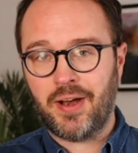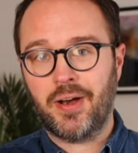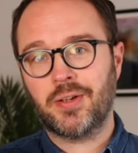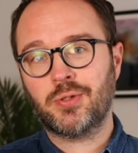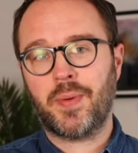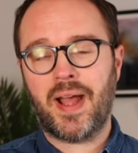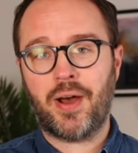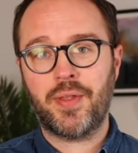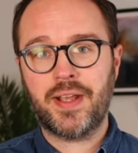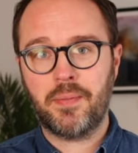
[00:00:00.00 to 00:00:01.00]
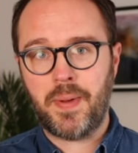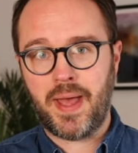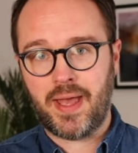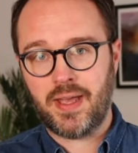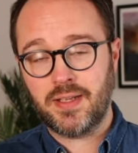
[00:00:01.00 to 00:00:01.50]
I'll talk about how they
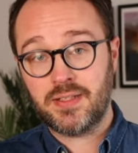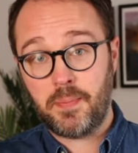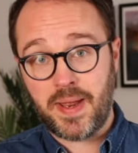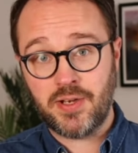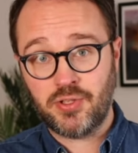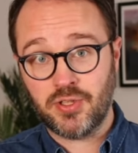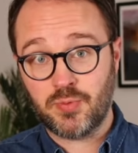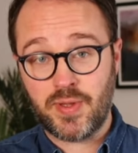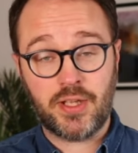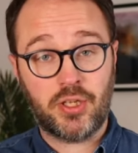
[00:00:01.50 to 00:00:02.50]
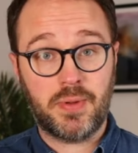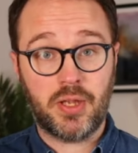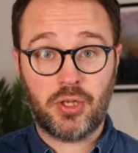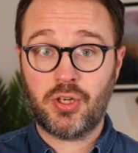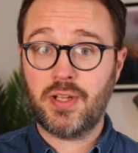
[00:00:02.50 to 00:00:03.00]
compare to pensions, when they could be a
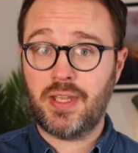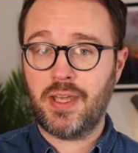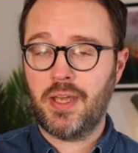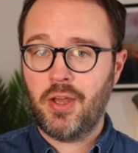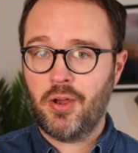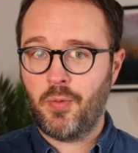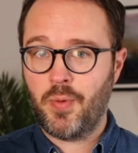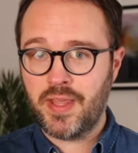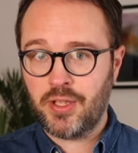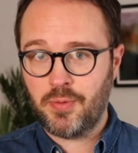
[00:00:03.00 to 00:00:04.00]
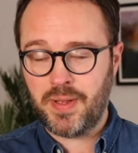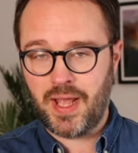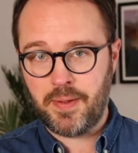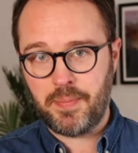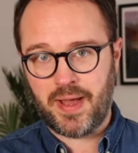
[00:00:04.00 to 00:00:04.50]
good idea and when they could be
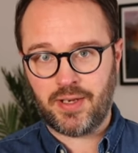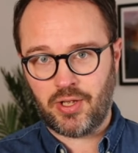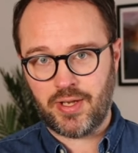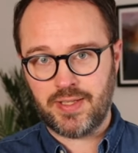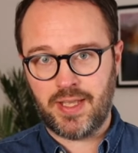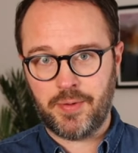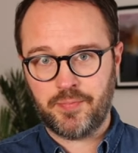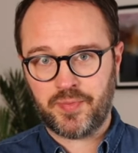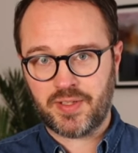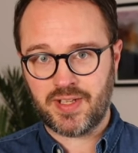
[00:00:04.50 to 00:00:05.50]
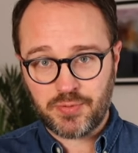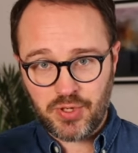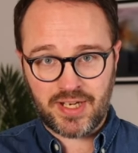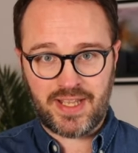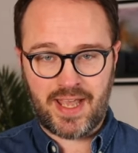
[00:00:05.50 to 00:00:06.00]
a bad idea. So that's what
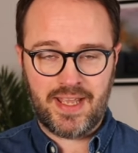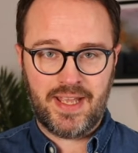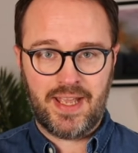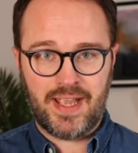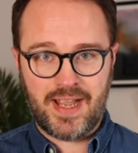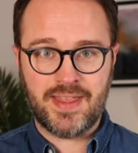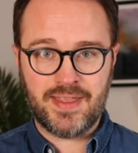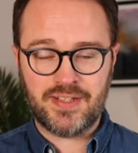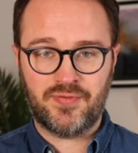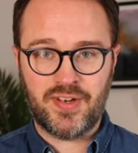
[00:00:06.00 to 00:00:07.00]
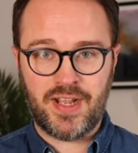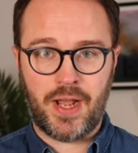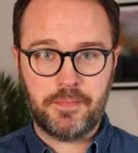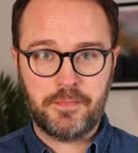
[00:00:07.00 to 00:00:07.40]
you're going to get in this video.